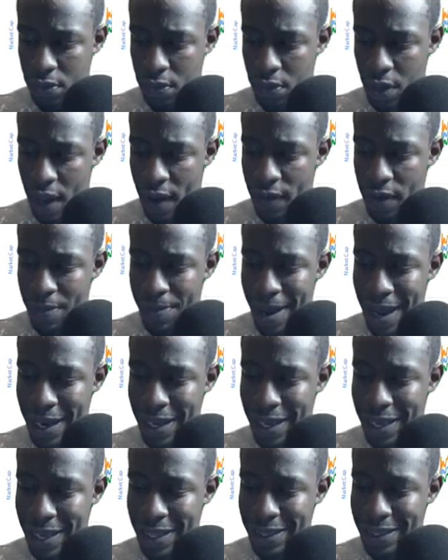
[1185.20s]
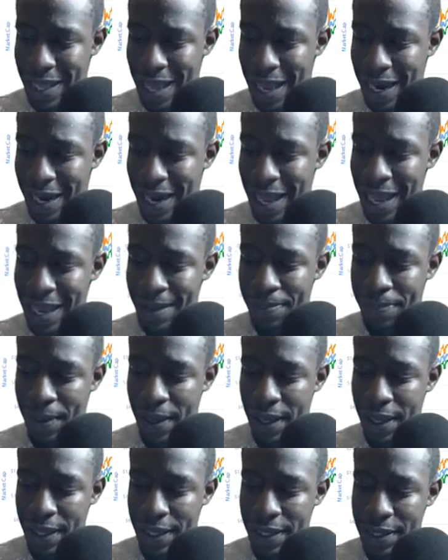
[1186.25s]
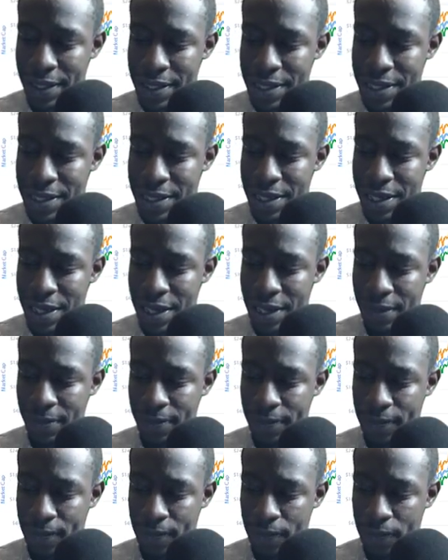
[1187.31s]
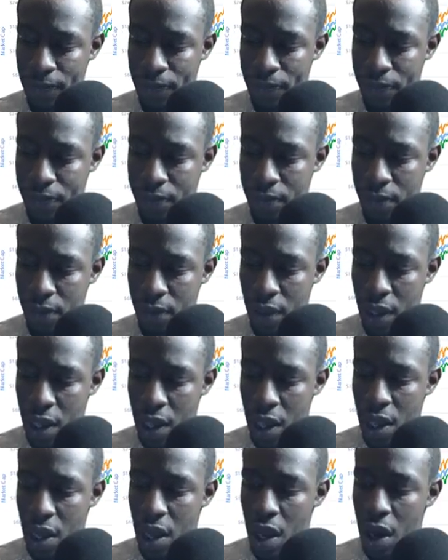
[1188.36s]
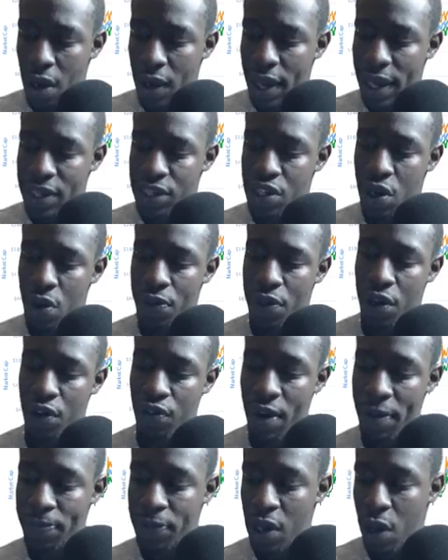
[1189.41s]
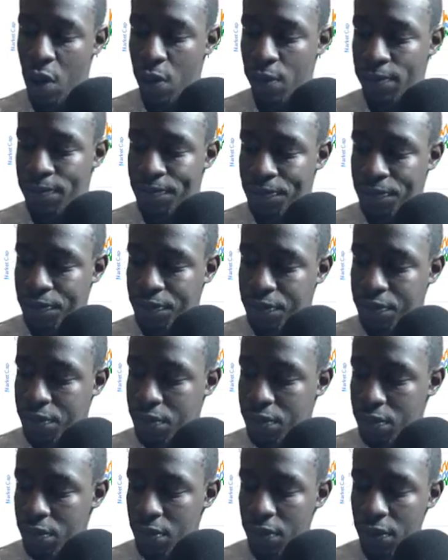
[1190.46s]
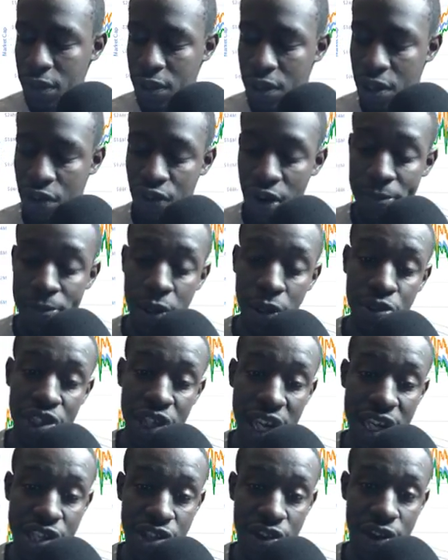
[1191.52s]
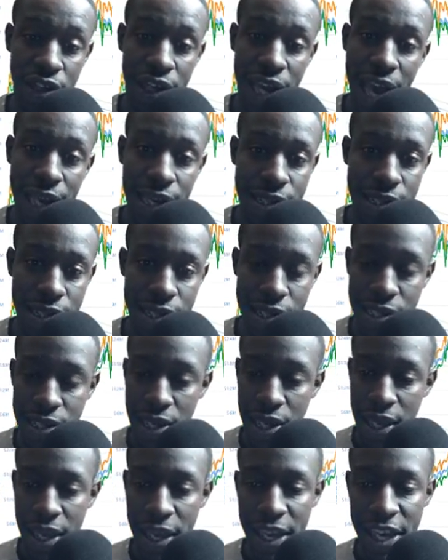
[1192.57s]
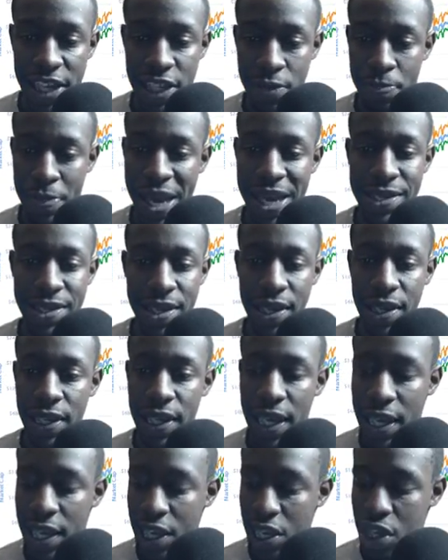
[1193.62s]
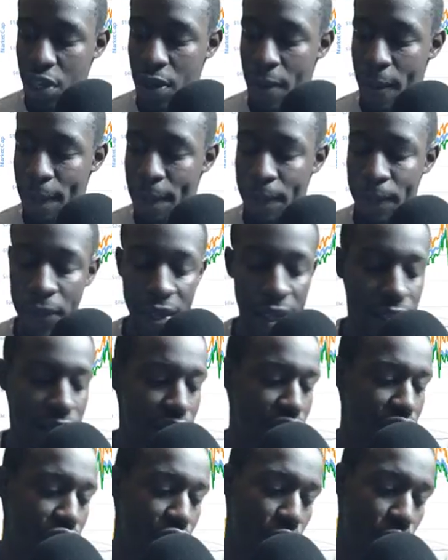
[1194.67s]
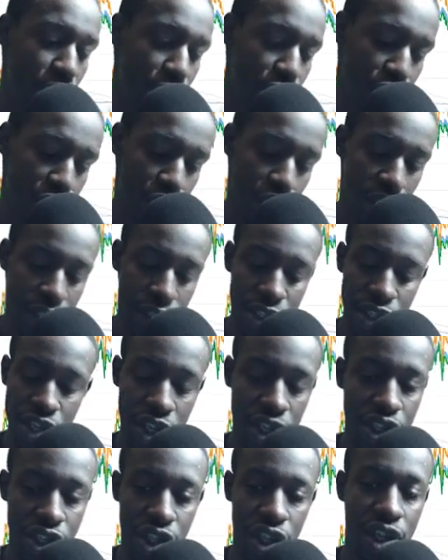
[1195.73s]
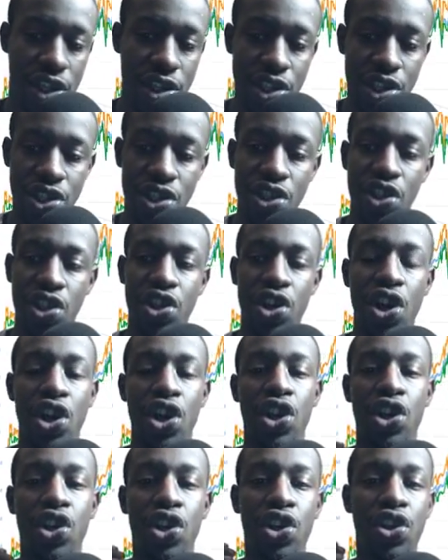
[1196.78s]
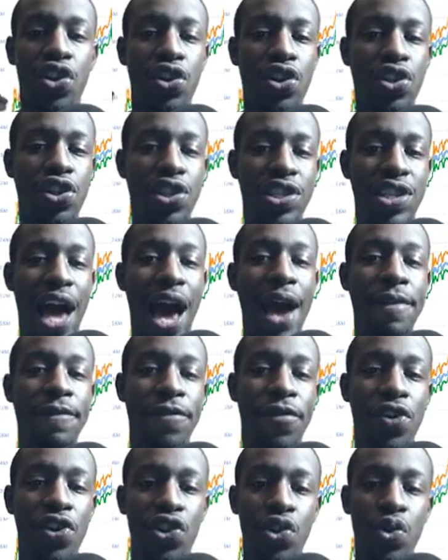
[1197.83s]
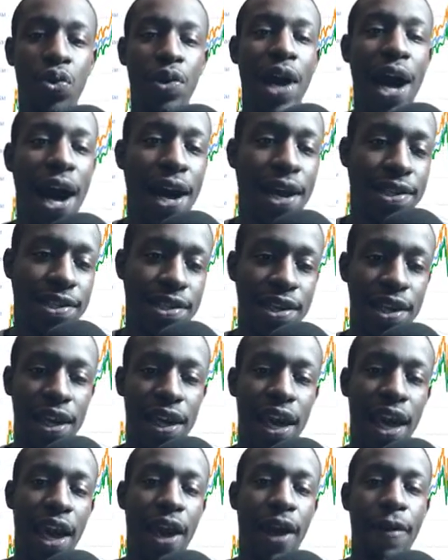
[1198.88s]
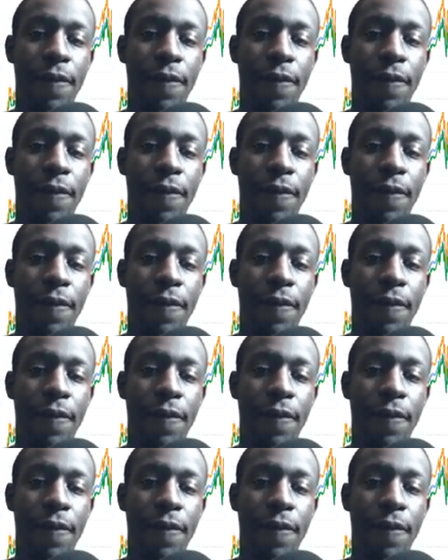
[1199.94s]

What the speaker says: Everybody hit that like button, sir. Okay, so the crypto chaser analysis is basically it's time for you guys to get